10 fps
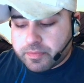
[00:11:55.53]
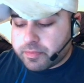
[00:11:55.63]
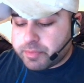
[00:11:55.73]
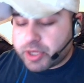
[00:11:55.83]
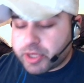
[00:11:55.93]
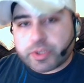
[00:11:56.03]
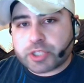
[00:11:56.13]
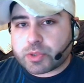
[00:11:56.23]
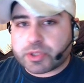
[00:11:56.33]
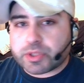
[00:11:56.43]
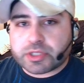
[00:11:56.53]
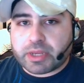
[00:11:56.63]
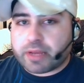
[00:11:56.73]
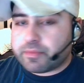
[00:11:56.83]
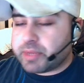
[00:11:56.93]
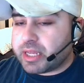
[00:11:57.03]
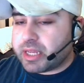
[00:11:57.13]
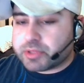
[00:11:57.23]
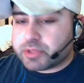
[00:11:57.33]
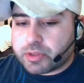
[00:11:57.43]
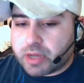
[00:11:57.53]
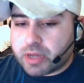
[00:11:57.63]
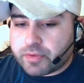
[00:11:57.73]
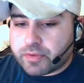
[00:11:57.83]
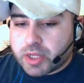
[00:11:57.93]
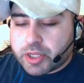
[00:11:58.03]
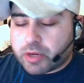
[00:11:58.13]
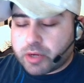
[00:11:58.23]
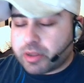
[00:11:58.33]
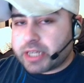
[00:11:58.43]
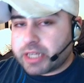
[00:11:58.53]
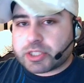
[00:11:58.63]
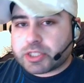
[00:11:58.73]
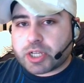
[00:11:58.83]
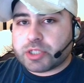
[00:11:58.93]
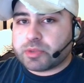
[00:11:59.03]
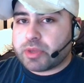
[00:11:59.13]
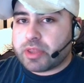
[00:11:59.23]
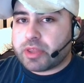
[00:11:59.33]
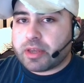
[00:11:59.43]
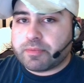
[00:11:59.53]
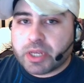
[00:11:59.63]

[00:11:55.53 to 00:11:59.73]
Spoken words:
been a resource to me. I've been able to have a lot of discussions with him.